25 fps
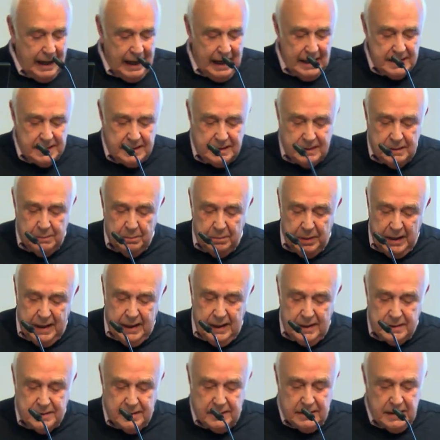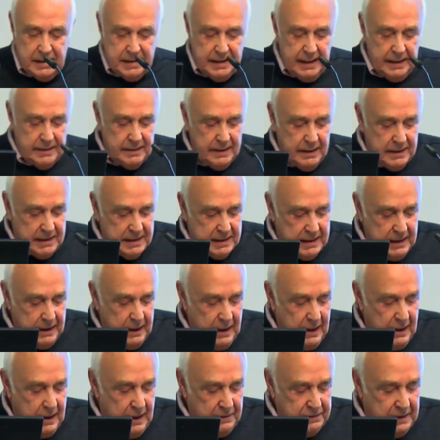as compared to the tendency
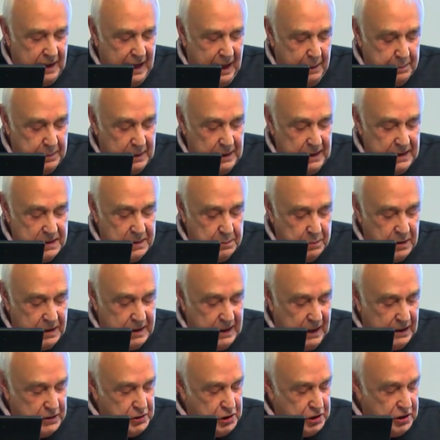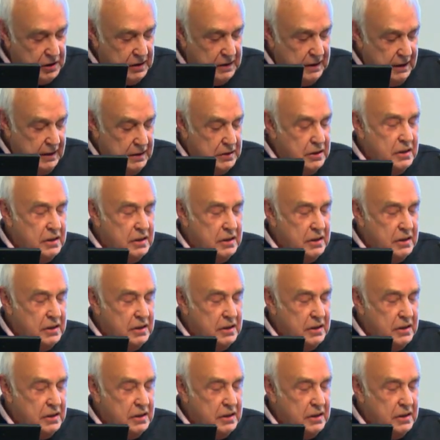of capitalist production